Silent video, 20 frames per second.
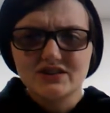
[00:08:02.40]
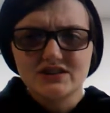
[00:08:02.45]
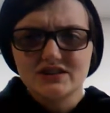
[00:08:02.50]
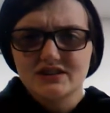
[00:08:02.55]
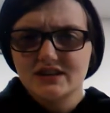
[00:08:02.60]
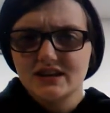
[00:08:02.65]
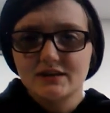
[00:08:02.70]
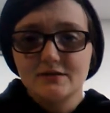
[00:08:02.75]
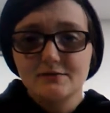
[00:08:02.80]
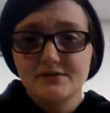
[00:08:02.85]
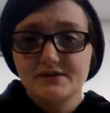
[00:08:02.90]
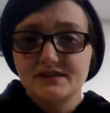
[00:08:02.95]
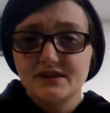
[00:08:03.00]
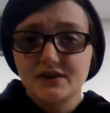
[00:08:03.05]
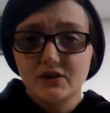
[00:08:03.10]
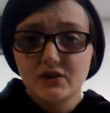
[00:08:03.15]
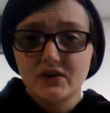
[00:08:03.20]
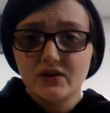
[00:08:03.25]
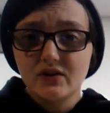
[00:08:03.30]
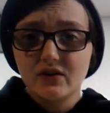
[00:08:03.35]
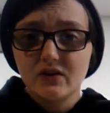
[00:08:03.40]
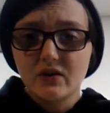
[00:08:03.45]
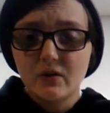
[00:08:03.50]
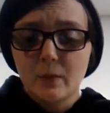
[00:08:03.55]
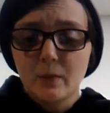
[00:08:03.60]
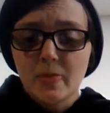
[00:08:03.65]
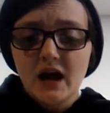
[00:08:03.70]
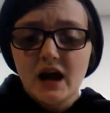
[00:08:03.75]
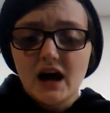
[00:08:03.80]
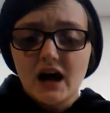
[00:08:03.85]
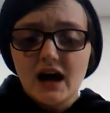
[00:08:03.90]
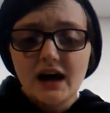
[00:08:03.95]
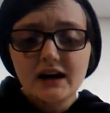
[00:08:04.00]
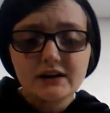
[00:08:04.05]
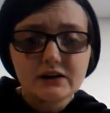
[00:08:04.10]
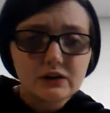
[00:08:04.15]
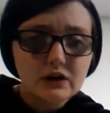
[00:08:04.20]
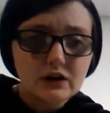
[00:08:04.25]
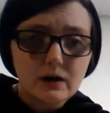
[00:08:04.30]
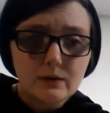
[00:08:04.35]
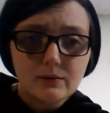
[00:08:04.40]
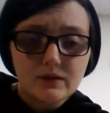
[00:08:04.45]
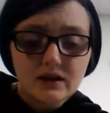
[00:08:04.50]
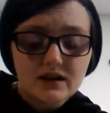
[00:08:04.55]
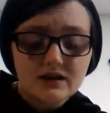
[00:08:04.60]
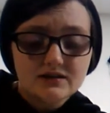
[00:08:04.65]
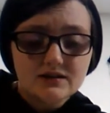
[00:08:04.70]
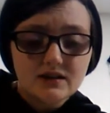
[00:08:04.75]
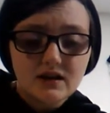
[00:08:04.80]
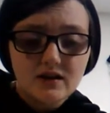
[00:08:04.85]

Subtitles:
understand the material. I had to look up a lot